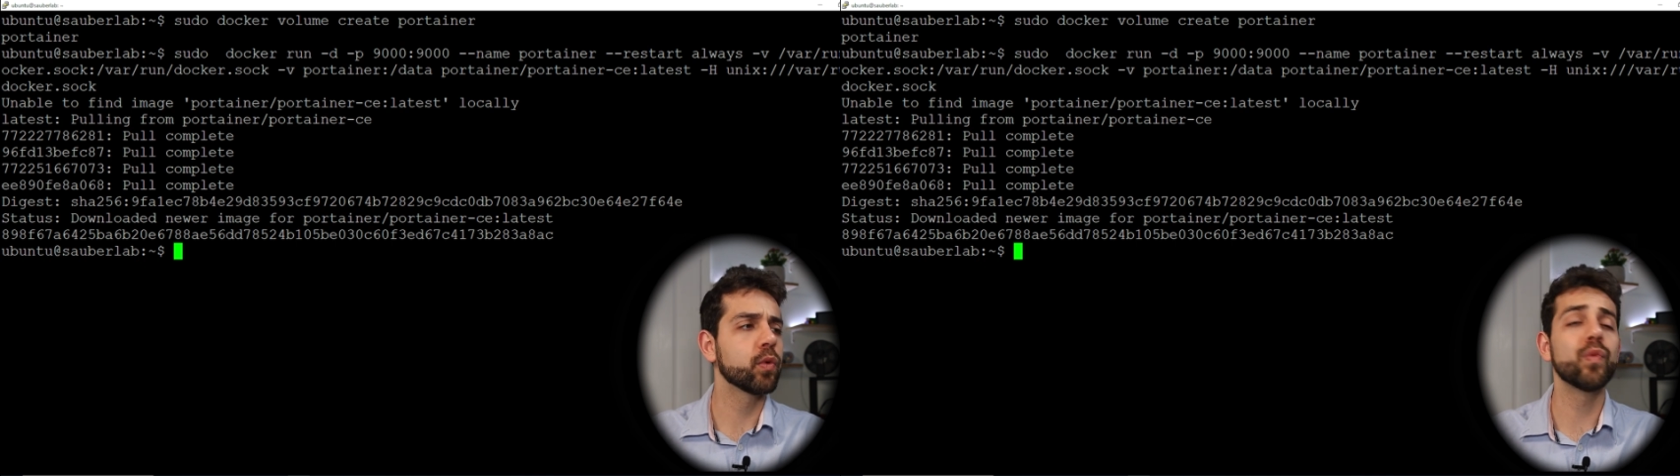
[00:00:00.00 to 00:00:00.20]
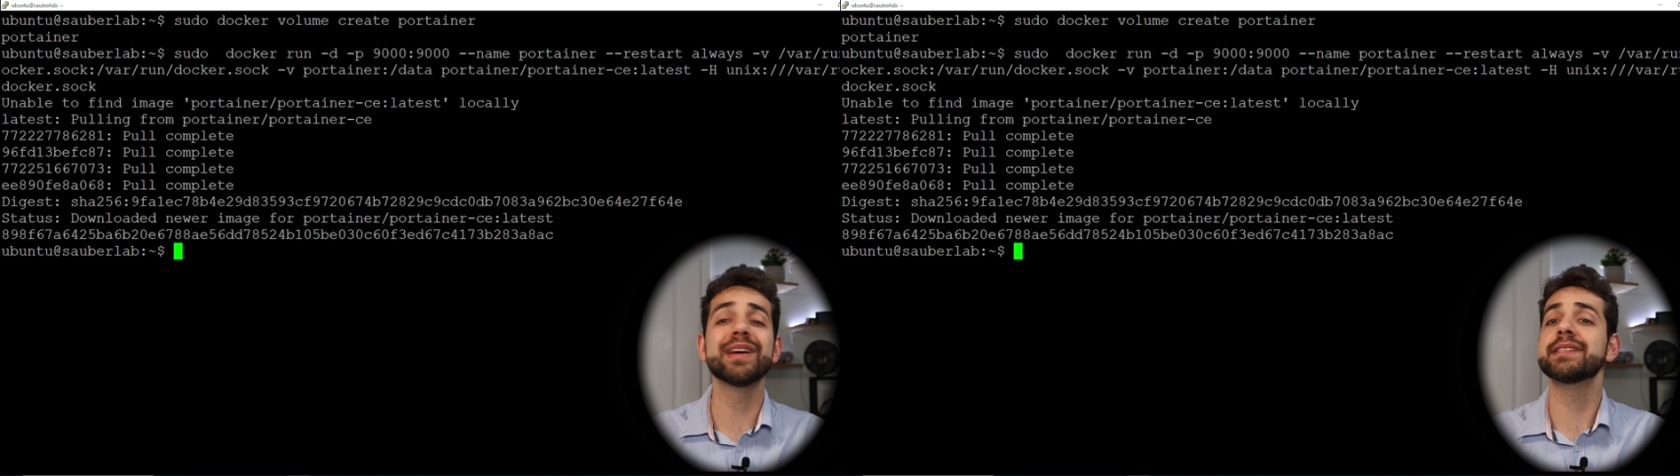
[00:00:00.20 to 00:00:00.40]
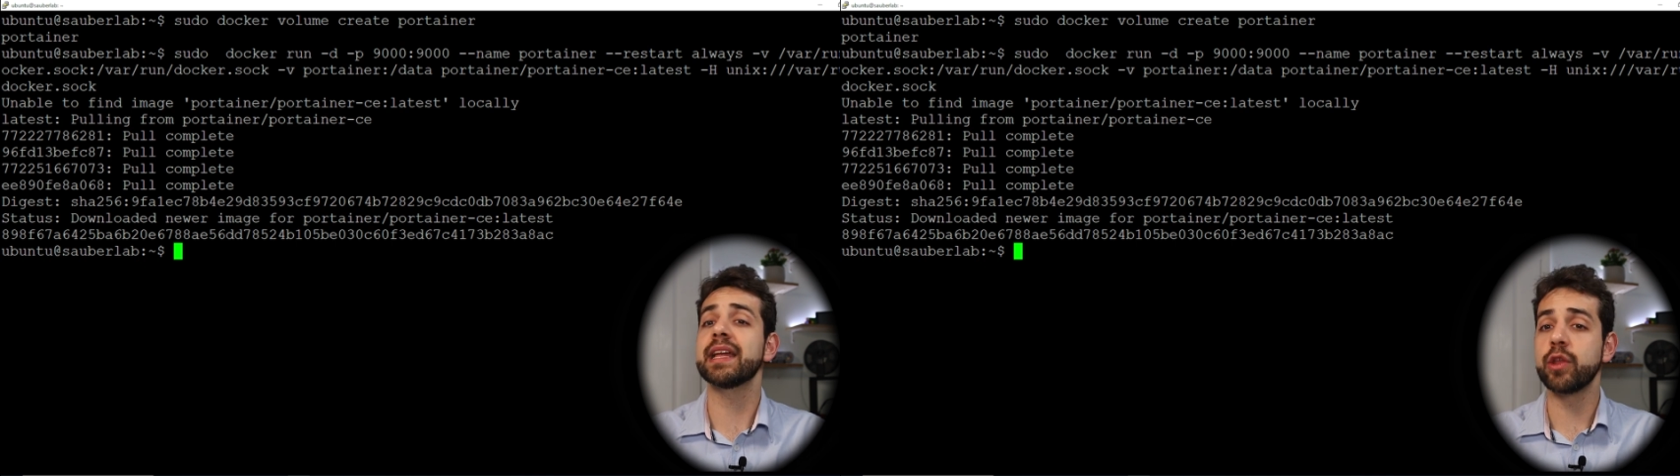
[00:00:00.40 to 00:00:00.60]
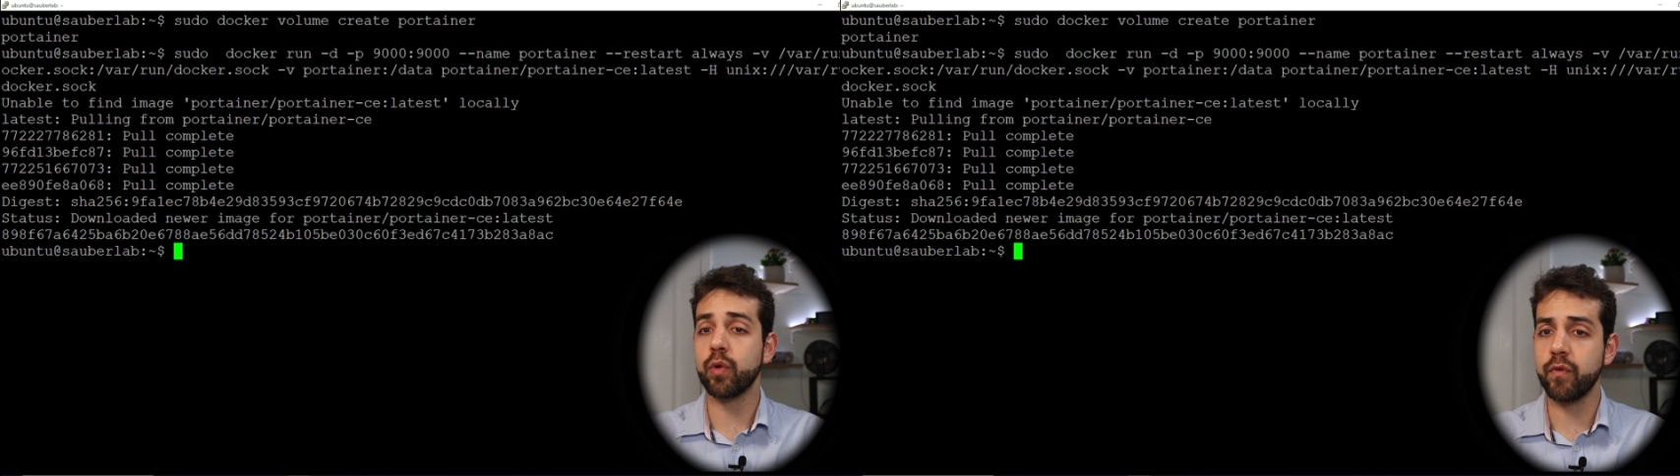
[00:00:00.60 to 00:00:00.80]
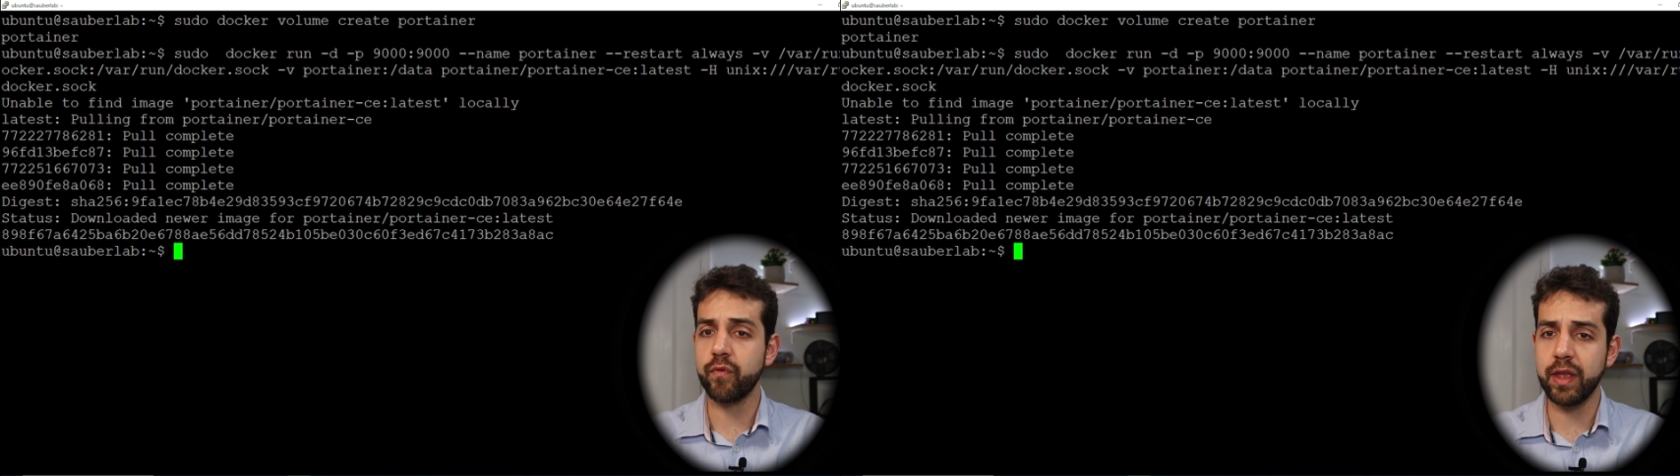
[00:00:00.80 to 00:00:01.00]
Once that
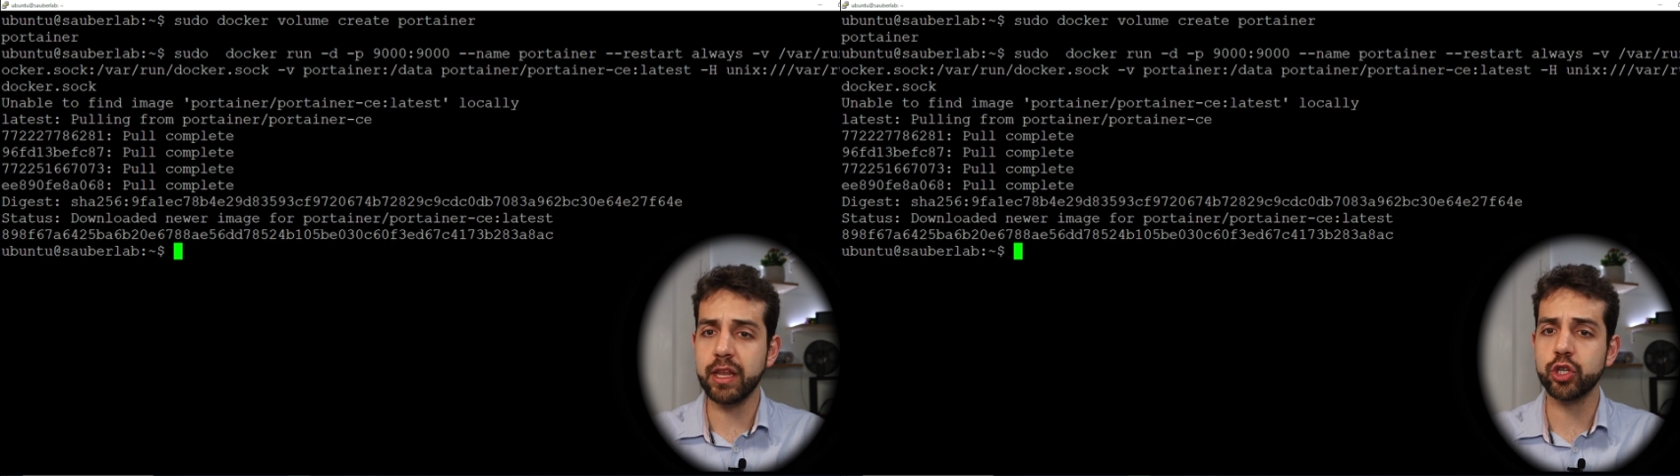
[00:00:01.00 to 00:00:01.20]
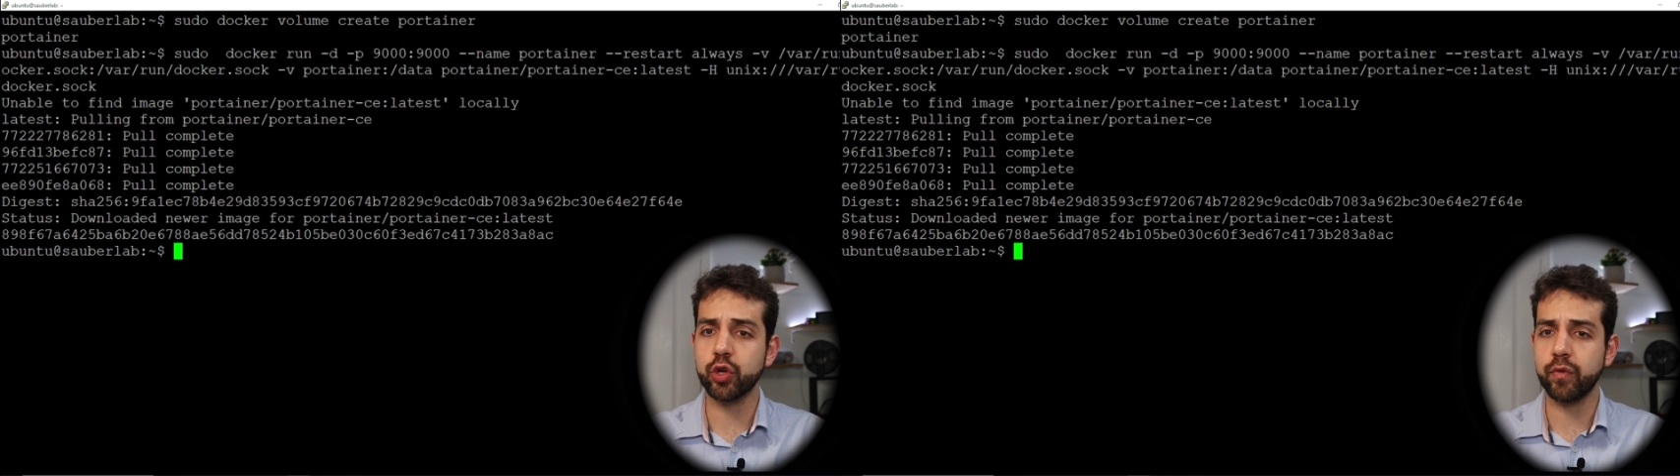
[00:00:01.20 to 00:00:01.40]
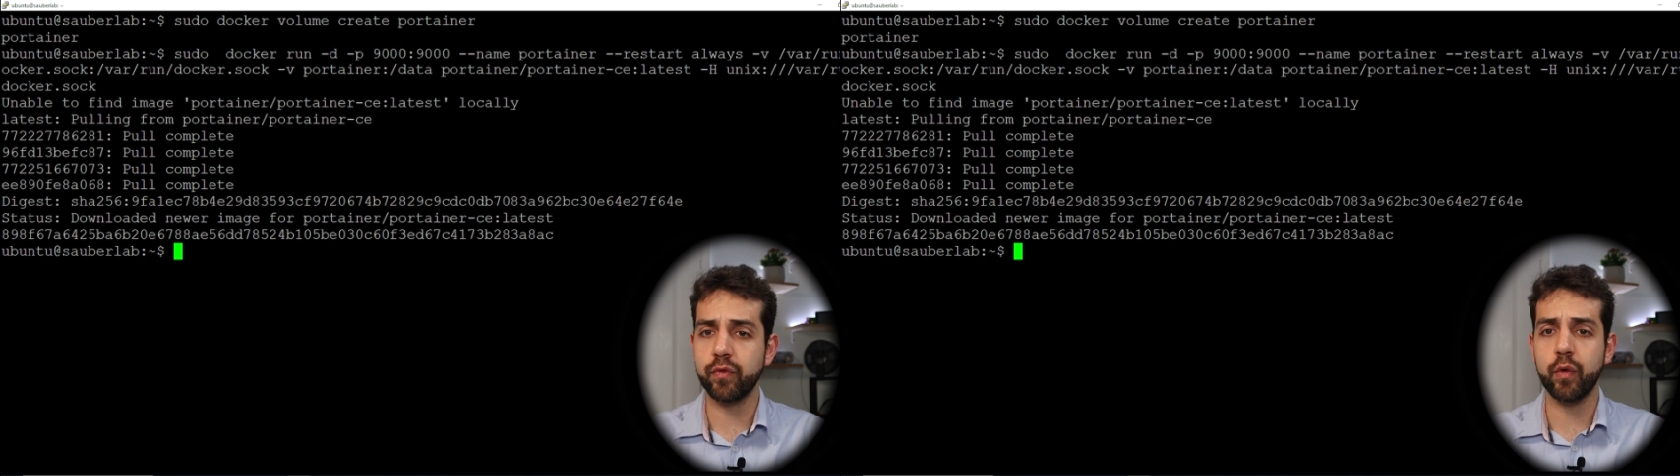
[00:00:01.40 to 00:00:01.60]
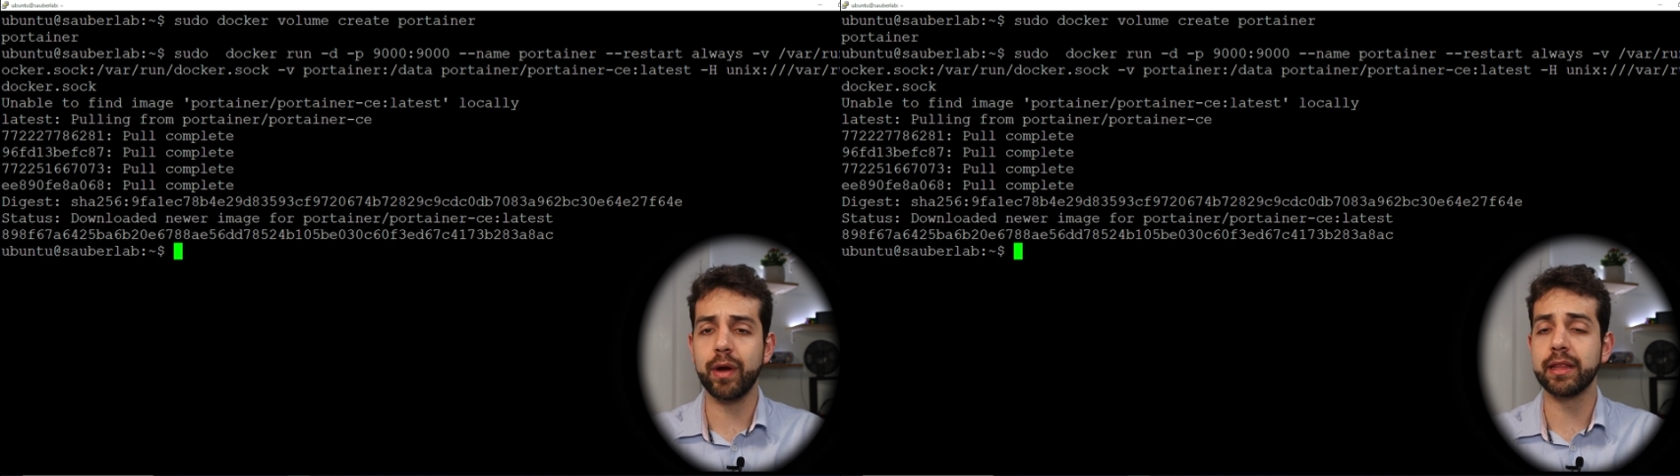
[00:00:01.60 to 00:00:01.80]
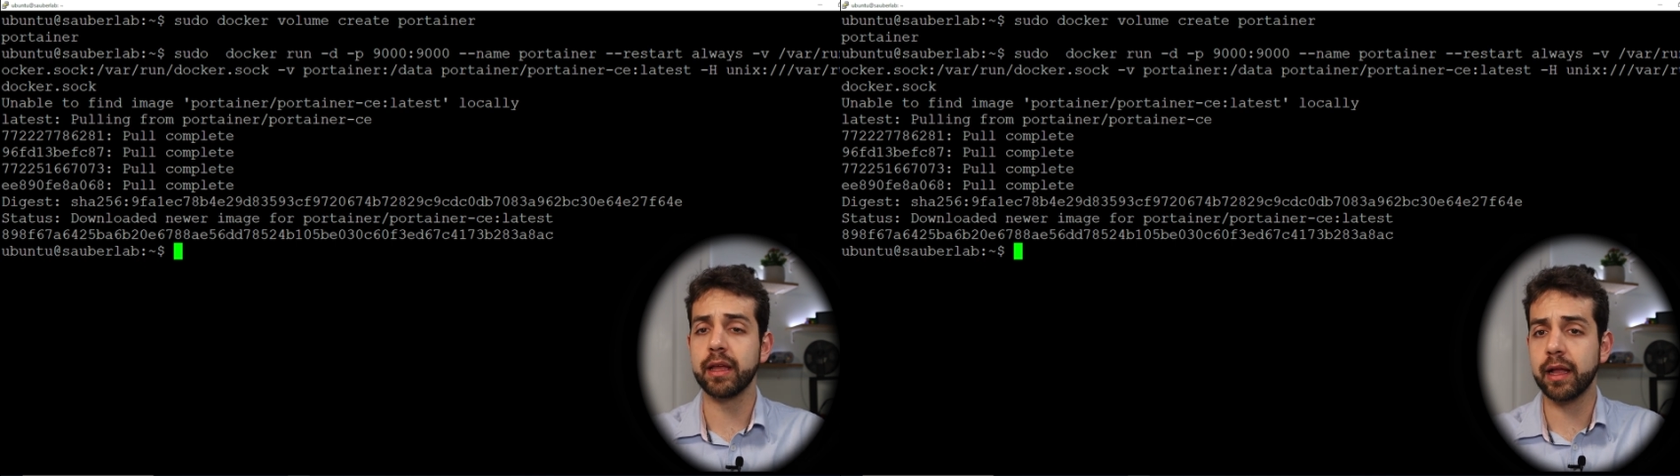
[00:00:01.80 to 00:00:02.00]
you can finish
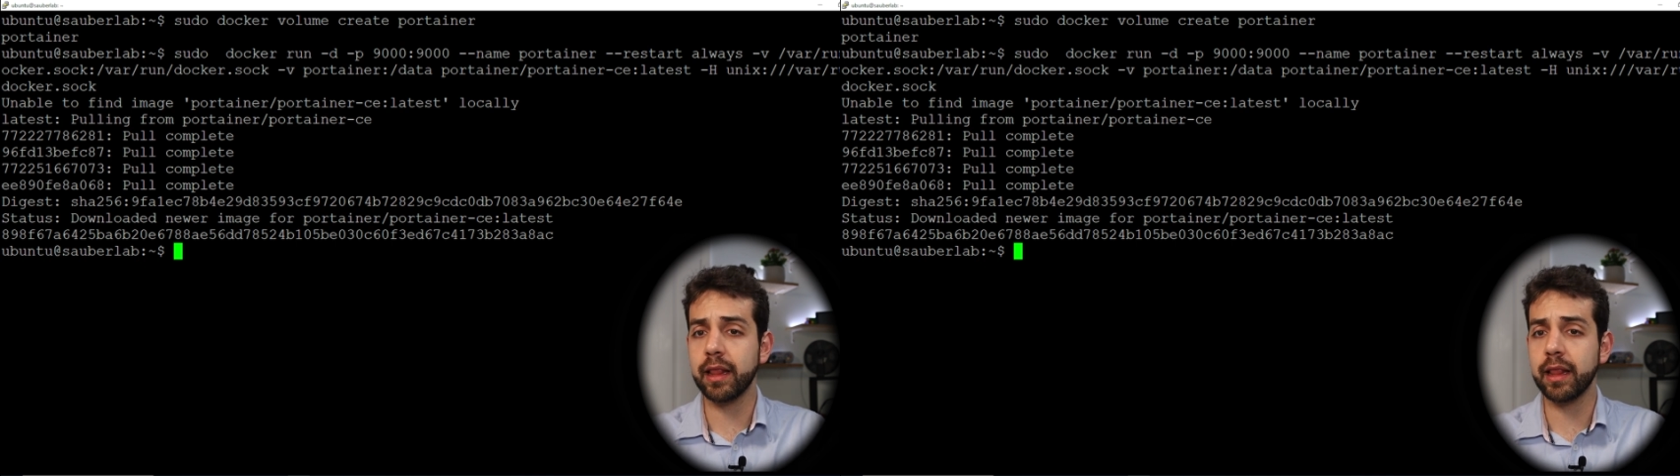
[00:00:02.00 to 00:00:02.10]
configure